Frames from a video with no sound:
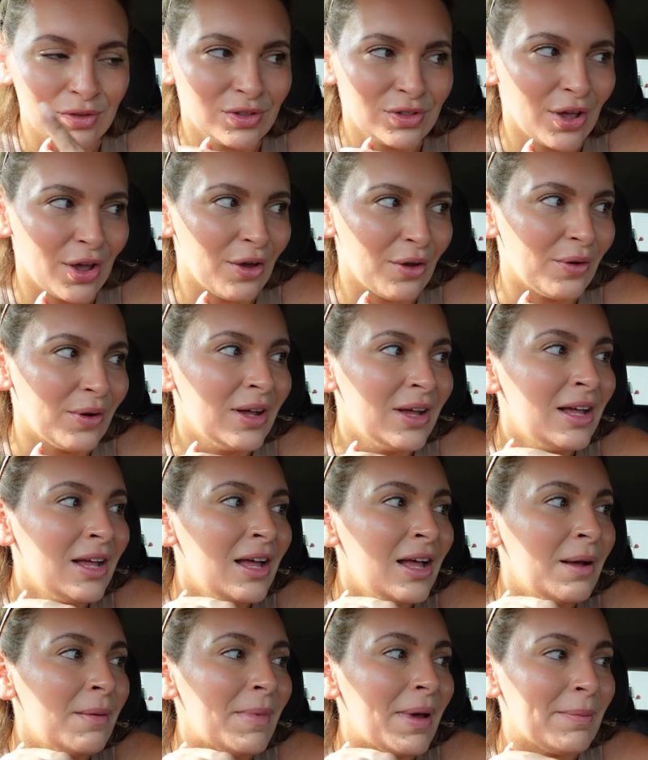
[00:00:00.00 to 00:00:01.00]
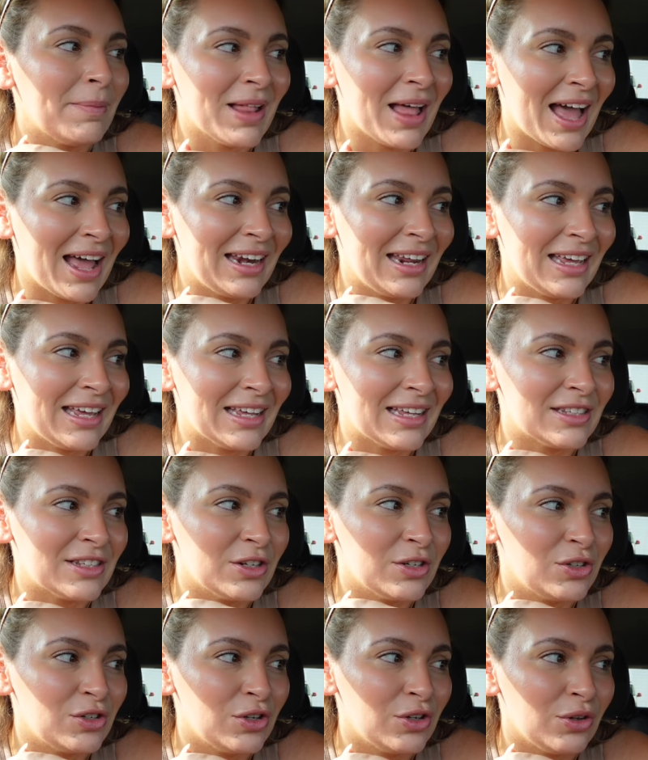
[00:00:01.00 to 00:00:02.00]
So my plan is
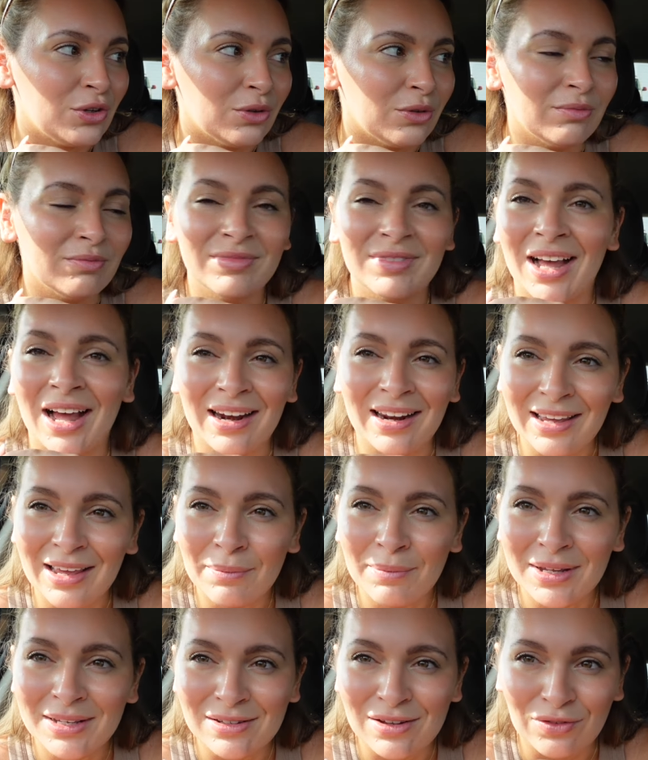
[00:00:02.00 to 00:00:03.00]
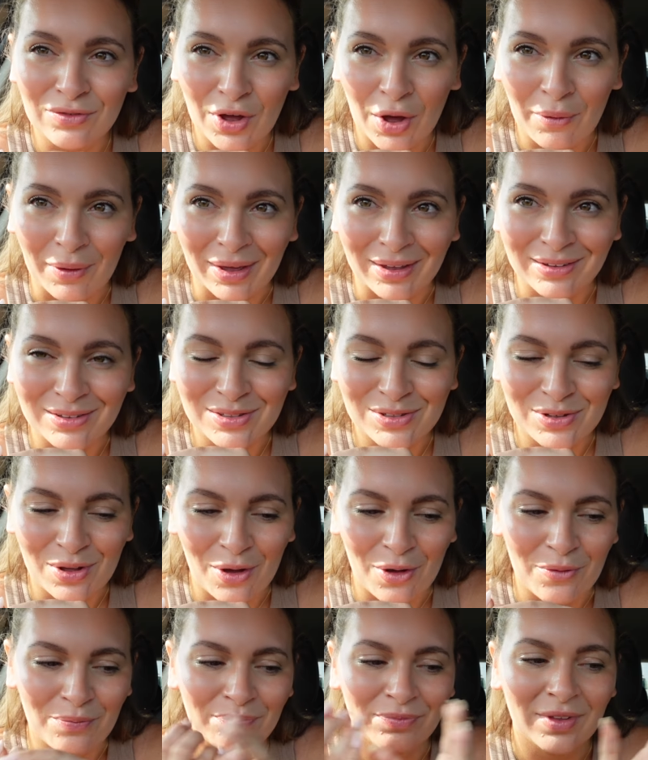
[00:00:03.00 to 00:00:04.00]
to kind of get myself going,
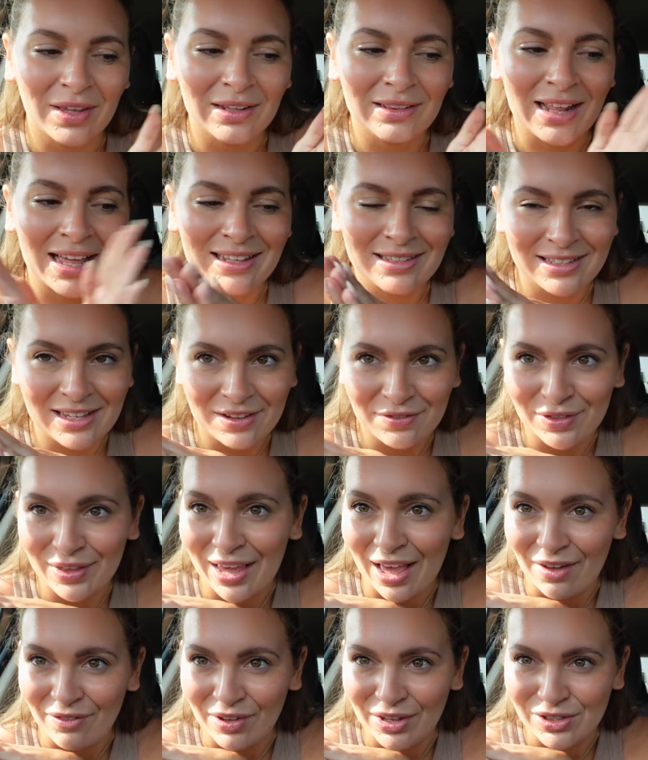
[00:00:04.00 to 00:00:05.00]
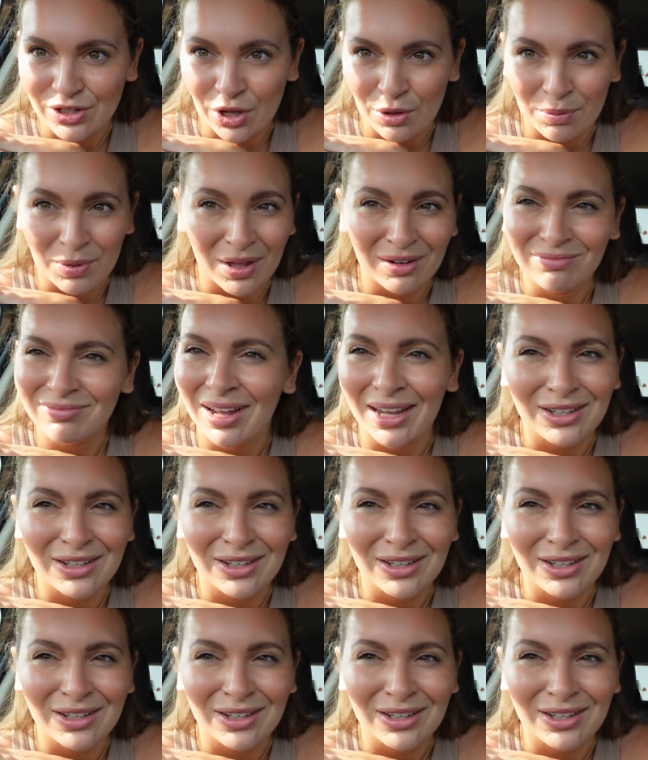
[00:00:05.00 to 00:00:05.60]
so let's see if the cafe's open.